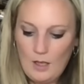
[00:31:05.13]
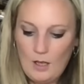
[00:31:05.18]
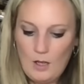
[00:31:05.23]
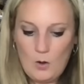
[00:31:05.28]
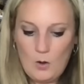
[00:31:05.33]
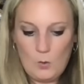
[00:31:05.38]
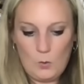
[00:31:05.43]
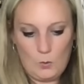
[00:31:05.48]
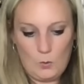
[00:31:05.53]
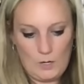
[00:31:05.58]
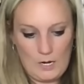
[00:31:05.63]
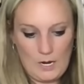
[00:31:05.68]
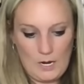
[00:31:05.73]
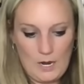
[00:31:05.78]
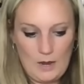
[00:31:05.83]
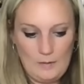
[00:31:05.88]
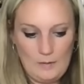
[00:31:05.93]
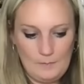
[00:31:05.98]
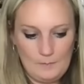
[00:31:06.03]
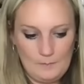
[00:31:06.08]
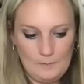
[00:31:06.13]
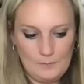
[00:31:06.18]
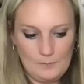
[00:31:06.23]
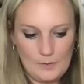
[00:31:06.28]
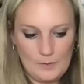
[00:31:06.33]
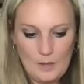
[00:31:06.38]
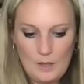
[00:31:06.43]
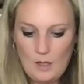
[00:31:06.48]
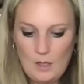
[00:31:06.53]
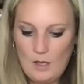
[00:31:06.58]
Okay.
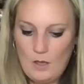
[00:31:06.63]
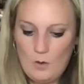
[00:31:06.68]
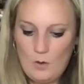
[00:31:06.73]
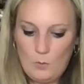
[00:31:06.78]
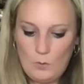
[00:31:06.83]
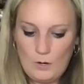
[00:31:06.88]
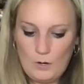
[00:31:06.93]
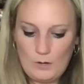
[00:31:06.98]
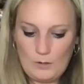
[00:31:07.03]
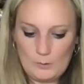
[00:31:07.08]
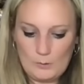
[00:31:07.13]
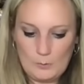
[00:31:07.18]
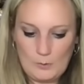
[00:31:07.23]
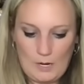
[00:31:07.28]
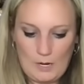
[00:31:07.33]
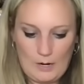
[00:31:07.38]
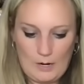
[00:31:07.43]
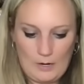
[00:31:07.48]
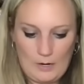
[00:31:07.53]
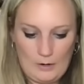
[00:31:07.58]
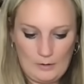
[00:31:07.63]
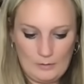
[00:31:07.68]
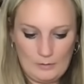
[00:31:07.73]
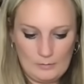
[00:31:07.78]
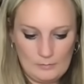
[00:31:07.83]
What else we got here?